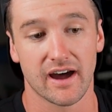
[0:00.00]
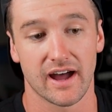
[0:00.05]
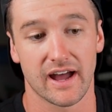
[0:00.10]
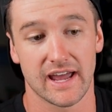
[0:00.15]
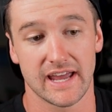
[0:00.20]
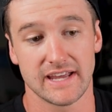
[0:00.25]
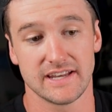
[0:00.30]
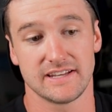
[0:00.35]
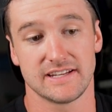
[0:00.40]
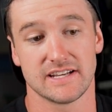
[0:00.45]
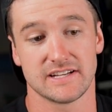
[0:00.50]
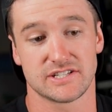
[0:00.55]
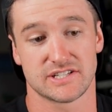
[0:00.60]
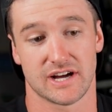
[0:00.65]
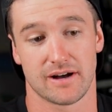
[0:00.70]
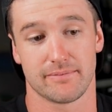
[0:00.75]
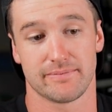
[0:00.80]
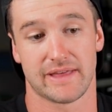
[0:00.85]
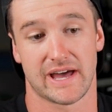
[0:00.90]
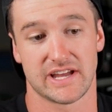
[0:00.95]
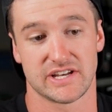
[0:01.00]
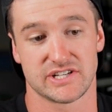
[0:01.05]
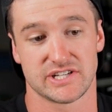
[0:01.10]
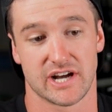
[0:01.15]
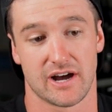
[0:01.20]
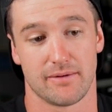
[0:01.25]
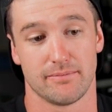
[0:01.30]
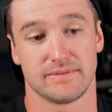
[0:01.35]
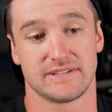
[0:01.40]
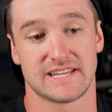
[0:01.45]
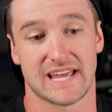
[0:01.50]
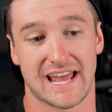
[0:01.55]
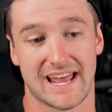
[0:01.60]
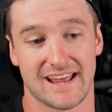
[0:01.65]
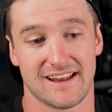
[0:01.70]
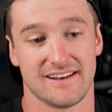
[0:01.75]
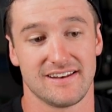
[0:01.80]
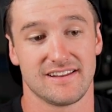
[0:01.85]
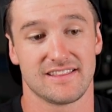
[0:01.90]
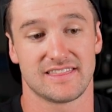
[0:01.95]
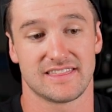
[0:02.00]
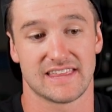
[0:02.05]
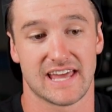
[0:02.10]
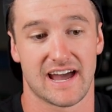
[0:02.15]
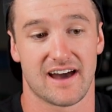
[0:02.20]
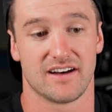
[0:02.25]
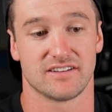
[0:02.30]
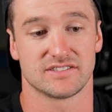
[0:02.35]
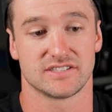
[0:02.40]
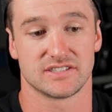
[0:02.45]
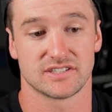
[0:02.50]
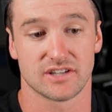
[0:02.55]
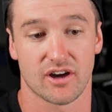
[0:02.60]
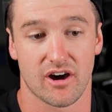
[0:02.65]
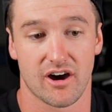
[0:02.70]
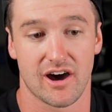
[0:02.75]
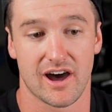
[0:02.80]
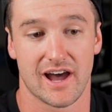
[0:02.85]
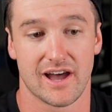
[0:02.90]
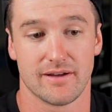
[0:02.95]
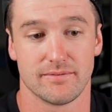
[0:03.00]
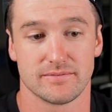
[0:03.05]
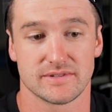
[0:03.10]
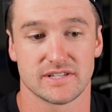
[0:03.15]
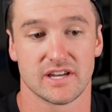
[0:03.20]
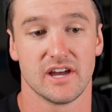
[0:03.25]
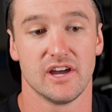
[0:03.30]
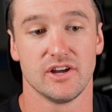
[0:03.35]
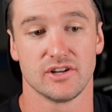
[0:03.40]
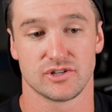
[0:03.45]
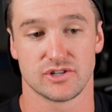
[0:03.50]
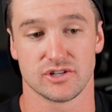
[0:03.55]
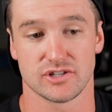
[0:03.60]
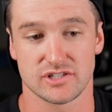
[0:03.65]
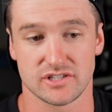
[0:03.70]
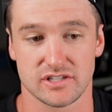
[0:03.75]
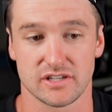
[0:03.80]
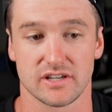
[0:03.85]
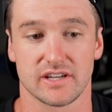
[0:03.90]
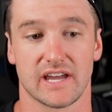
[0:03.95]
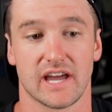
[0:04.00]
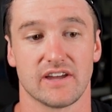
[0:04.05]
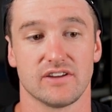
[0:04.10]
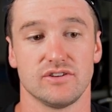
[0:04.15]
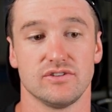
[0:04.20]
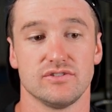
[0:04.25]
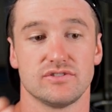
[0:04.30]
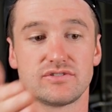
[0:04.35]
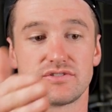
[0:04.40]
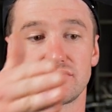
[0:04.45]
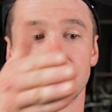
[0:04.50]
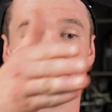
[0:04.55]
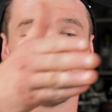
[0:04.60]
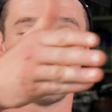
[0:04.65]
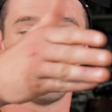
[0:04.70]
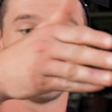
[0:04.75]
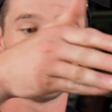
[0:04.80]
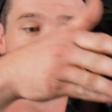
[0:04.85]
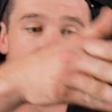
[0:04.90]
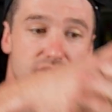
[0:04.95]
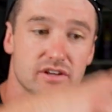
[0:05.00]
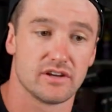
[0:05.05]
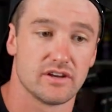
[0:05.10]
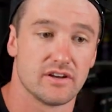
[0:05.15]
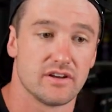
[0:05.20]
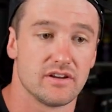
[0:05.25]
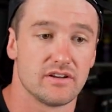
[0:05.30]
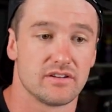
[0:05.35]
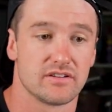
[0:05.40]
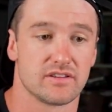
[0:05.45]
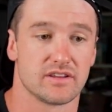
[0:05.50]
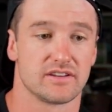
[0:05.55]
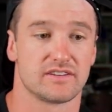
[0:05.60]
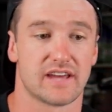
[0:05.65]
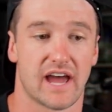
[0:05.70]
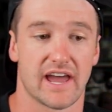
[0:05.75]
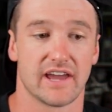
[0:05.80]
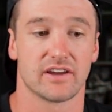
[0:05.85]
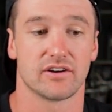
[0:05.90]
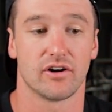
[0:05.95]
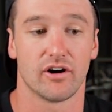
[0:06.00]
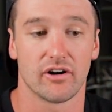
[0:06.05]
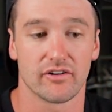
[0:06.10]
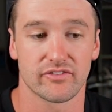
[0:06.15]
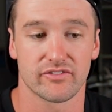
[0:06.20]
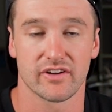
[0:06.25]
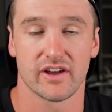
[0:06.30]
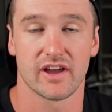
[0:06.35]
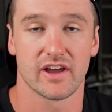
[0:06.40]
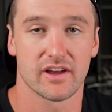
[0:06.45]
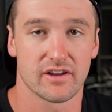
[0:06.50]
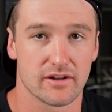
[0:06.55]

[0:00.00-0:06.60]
He did jump that jump 10,000 times just to get used to the takeoff,